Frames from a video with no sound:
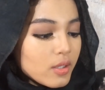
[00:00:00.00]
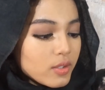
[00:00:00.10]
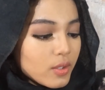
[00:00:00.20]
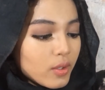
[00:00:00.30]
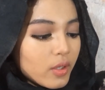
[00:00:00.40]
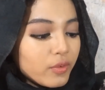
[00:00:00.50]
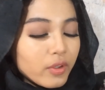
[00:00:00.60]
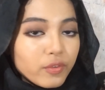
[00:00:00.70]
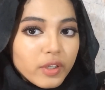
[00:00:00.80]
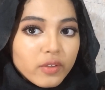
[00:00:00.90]
So if
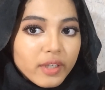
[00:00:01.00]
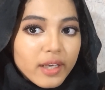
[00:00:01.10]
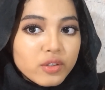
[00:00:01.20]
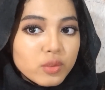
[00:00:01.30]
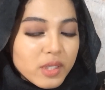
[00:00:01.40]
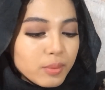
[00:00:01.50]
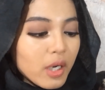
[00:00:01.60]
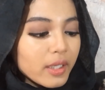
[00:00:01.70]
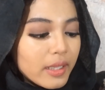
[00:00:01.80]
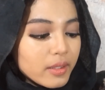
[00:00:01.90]
you're afraid of getting too much
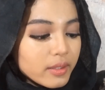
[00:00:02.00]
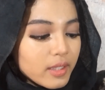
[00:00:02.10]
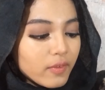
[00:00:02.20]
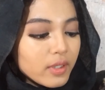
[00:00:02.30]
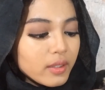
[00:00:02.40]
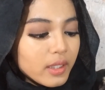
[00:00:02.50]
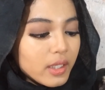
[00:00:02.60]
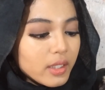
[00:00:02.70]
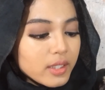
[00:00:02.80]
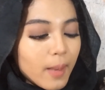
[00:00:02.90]
powder, then
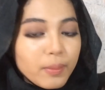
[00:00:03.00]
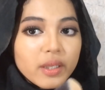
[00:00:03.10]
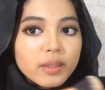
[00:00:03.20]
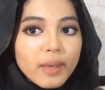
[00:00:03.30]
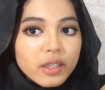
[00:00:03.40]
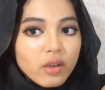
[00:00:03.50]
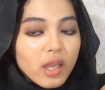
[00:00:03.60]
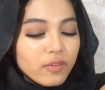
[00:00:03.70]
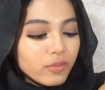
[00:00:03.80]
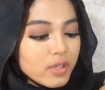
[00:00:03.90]
definitely tap it at the back of your
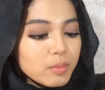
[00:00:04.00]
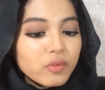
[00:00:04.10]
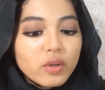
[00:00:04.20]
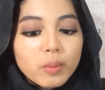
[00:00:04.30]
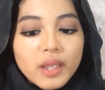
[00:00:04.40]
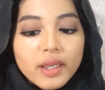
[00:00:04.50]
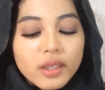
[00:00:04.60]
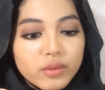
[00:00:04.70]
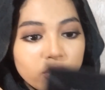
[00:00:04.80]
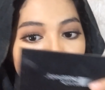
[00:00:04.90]
hand first before
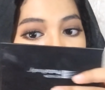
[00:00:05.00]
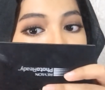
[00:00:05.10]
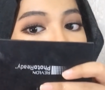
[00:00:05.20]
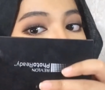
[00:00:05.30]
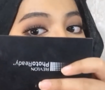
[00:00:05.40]
applying it on the face.